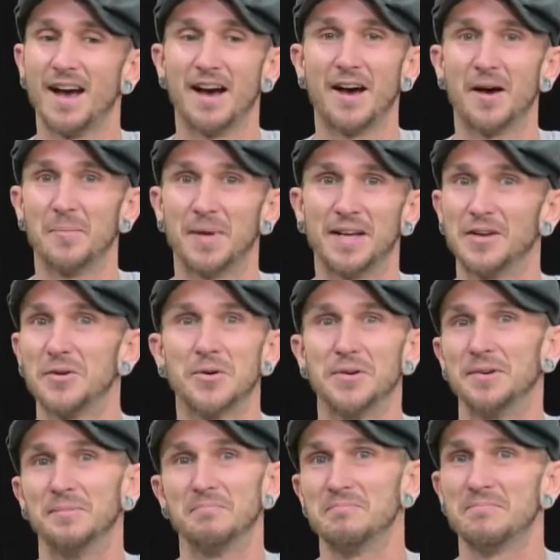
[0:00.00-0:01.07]
um, and he
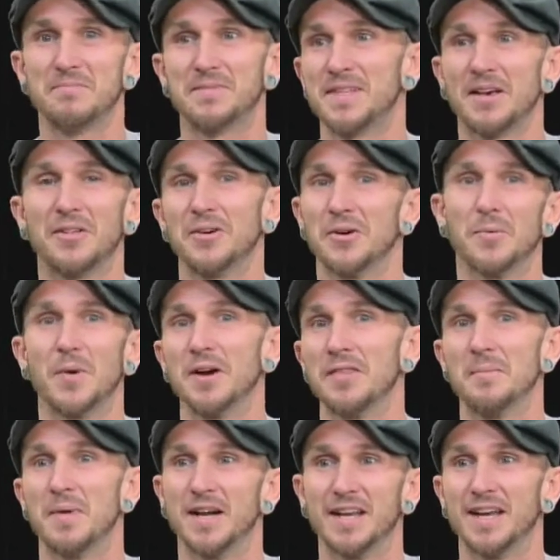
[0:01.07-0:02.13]
couldn't tell her where
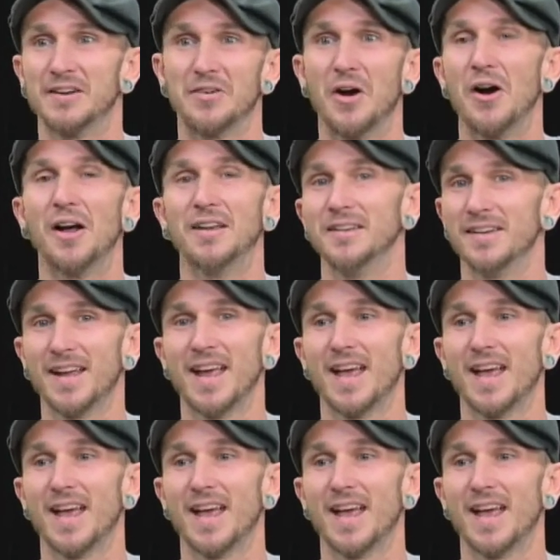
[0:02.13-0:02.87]
the money had gone,